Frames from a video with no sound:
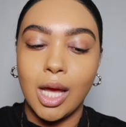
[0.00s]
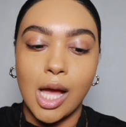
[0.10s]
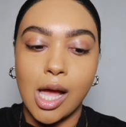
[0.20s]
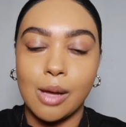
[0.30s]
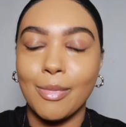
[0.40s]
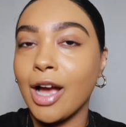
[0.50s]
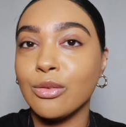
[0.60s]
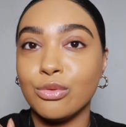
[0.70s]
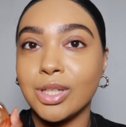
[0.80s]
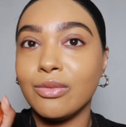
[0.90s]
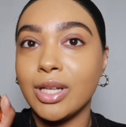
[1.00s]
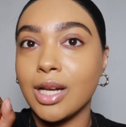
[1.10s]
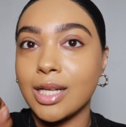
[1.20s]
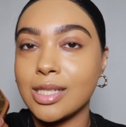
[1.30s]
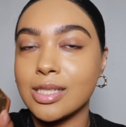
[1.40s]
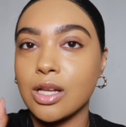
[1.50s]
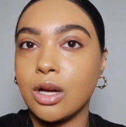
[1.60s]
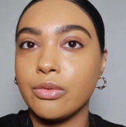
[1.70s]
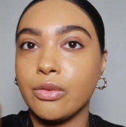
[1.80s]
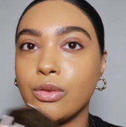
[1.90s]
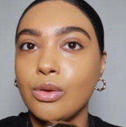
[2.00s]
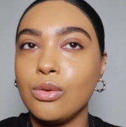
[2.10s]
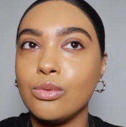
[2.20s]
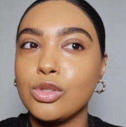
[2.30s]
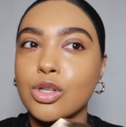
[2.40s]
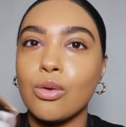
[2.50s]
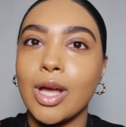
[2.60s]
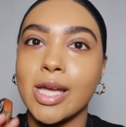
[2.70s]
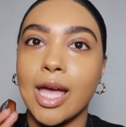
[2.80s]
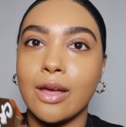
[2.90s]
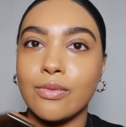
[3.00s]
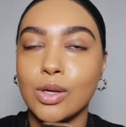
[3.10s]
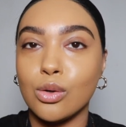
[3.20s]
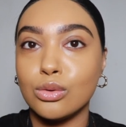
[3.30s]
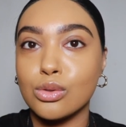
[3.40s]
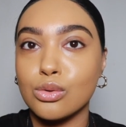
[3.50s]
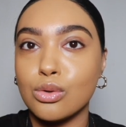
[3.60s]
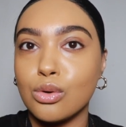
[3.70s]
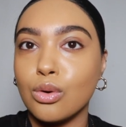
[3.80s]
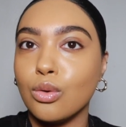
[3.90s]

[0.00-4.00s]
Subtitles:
I really really like this stuff. If you don't like a heavy contour,